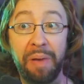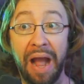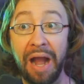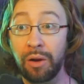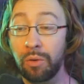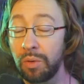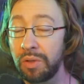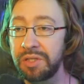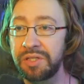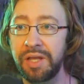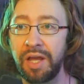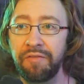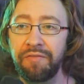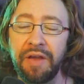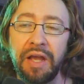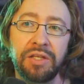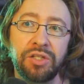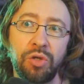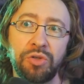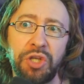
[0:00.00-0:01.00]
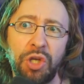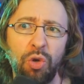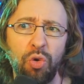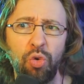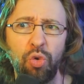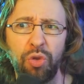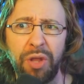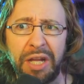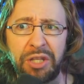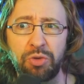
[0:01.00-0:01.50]
backwards that fast, I was like,
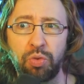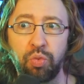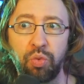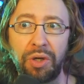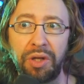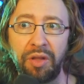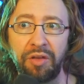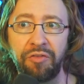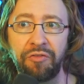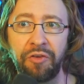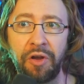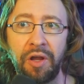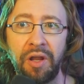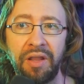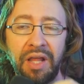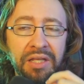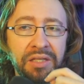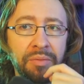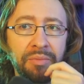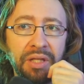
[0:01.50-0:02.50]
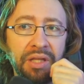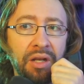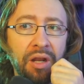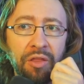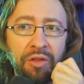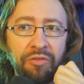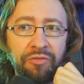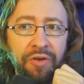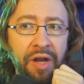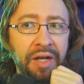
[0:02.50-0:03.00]
ooh, that's really fun. That's something in
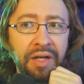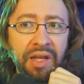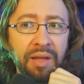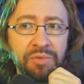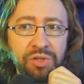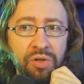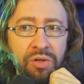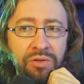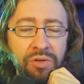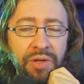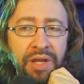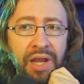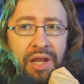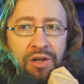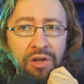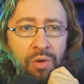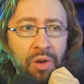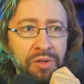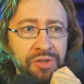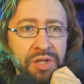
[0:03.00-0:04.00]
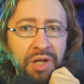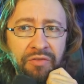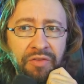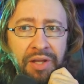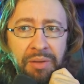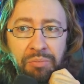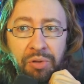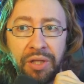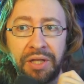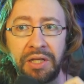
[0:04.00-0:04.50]
other fighting games you, you can't do outside of
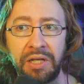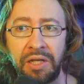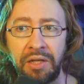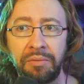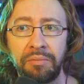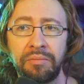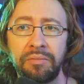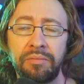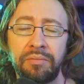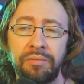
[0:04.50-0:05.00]
like plinking.